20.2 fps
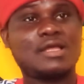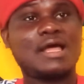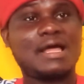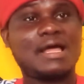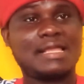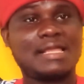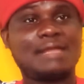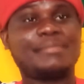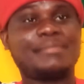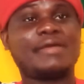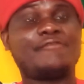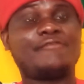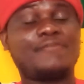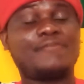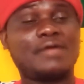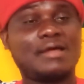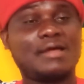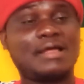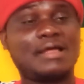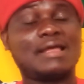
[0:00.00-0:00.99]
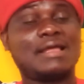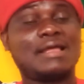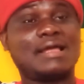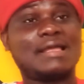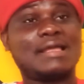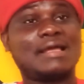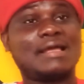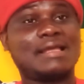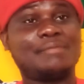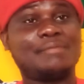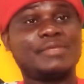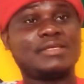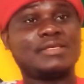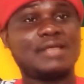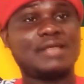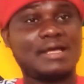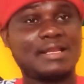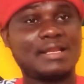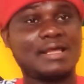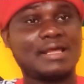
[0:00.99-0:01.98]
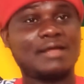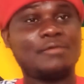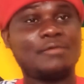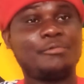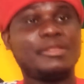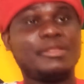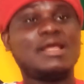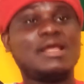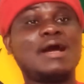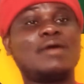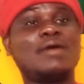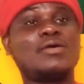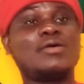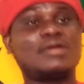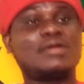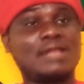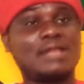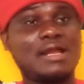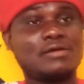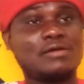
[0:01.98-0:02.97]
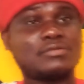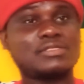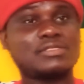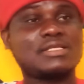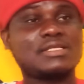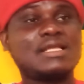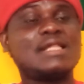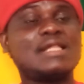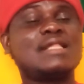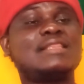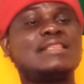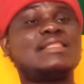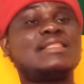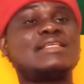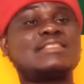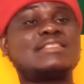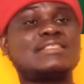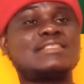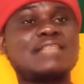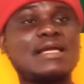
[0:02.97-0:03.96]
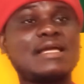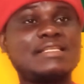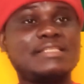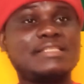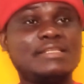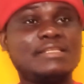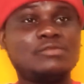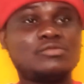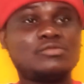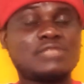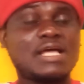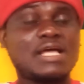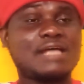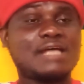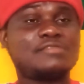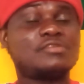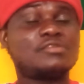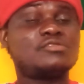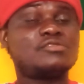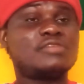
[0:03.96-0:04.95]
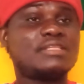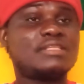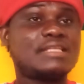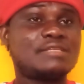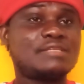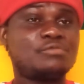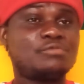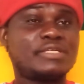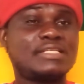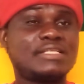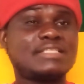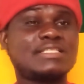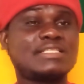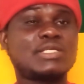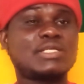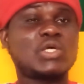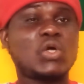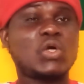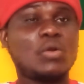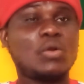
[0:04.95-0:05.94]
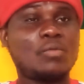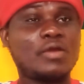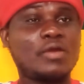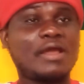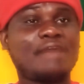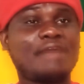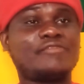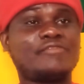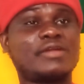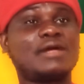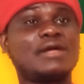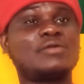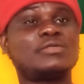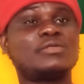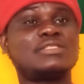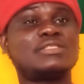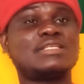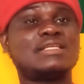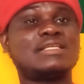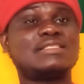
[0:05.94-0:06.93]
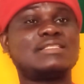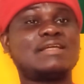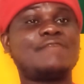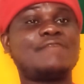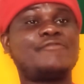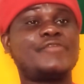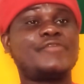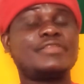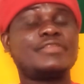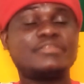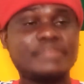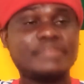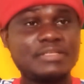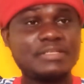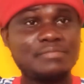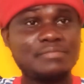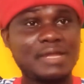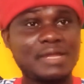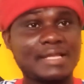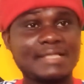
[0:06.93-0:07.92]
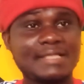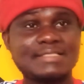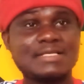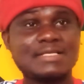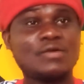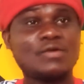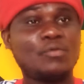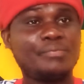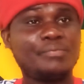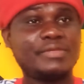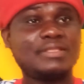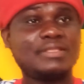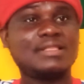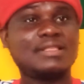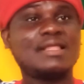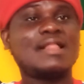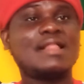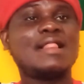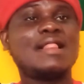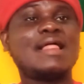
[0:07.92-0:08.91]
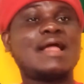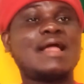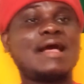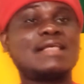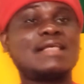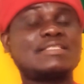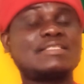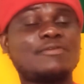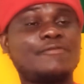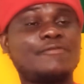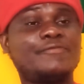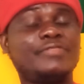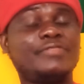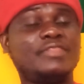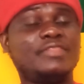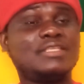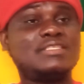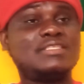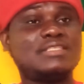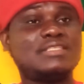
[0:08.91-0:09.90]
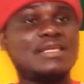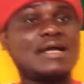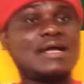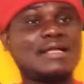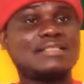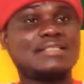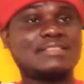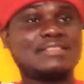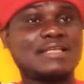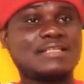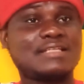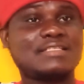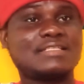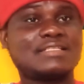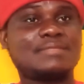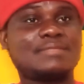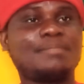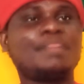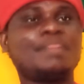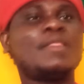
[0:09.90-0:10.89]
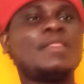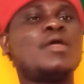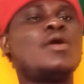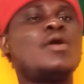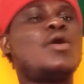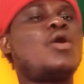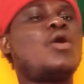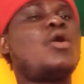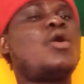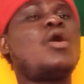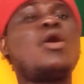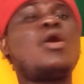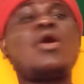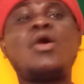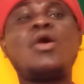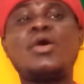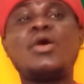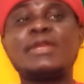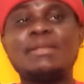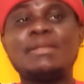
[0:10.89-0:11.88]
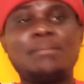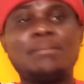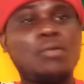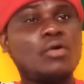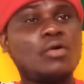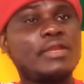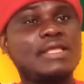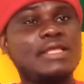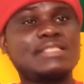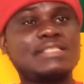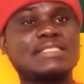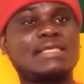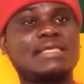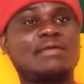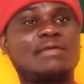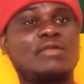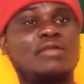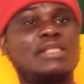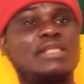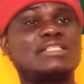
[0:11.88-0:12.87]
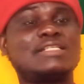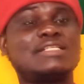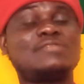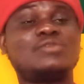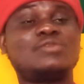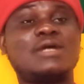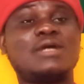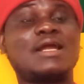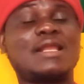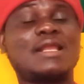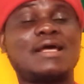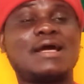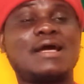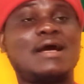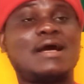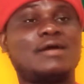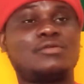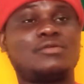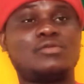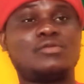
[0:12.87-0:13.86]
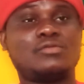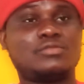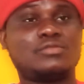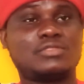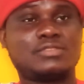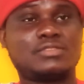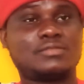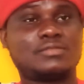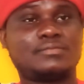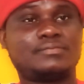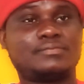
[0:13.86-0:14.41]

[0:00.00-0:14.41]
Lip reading: I am I am in Ghana. We are on ground. The sad news associated with this common African continental free trade market open as of this year is that all the borders connected to Ghana are closed.